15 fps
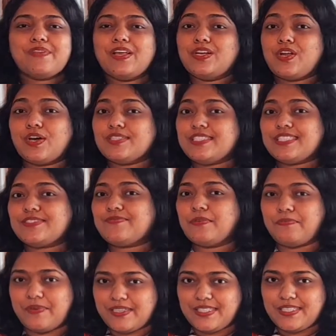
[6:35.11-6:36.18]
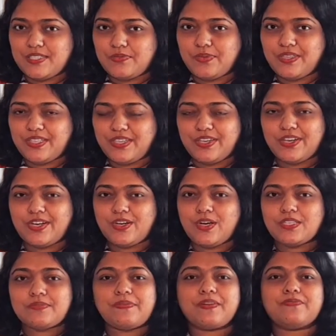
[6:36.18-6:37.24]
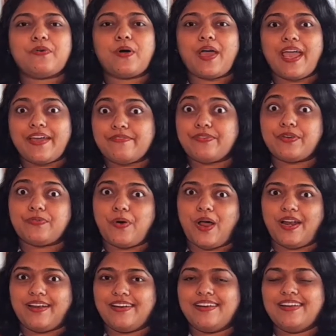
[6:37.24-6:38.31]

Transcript: not just for persons with hearing loss, but for everyone.